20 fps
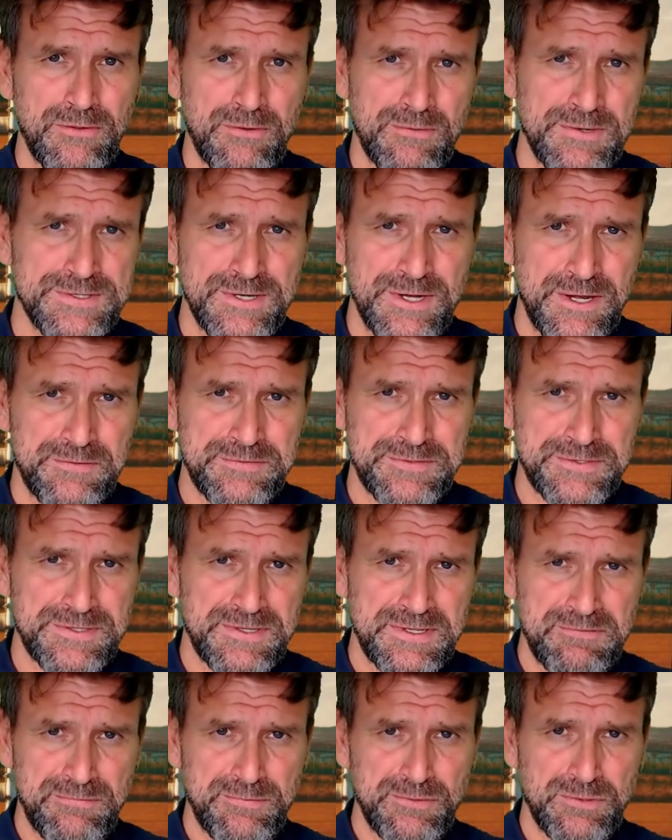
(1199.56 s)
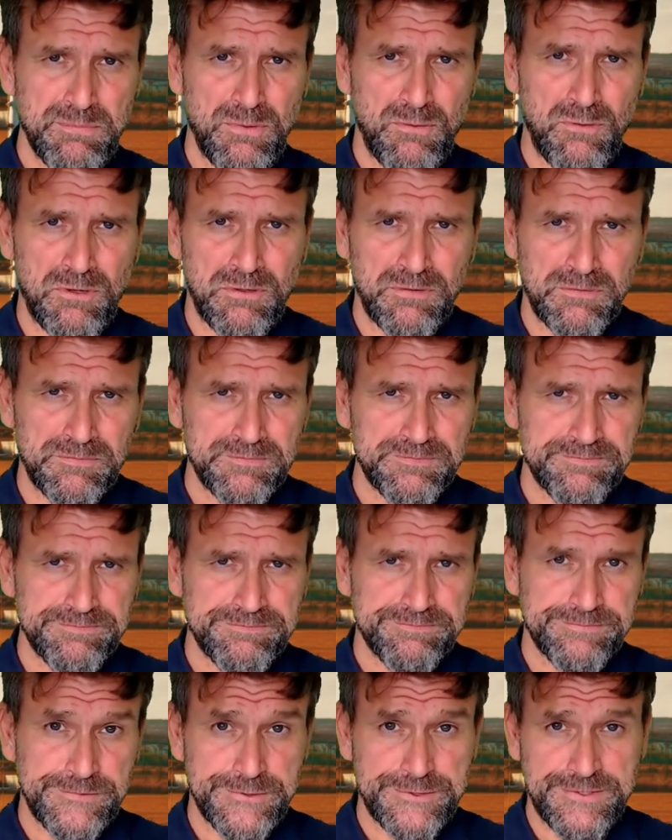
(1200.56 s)
reserves in football,
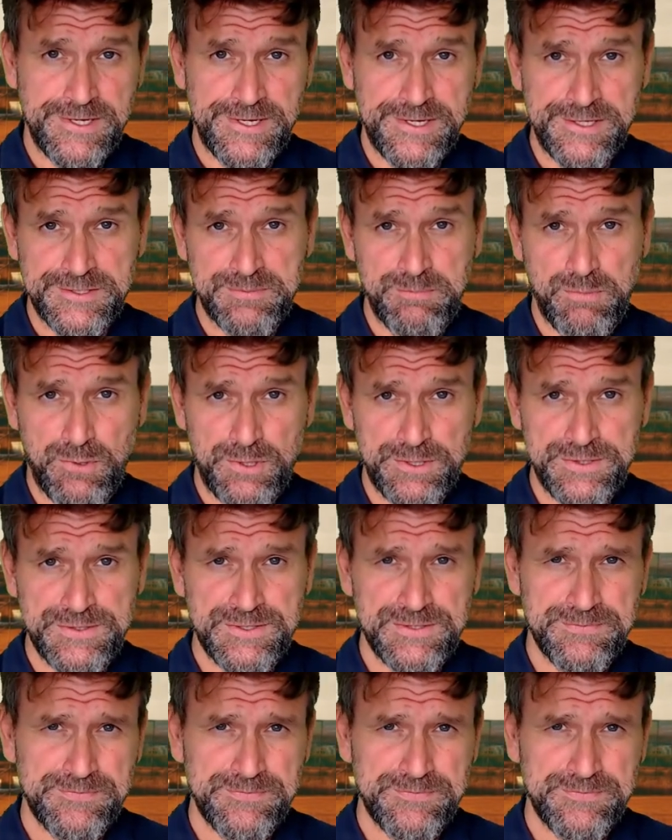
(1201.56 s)
to stay in sports.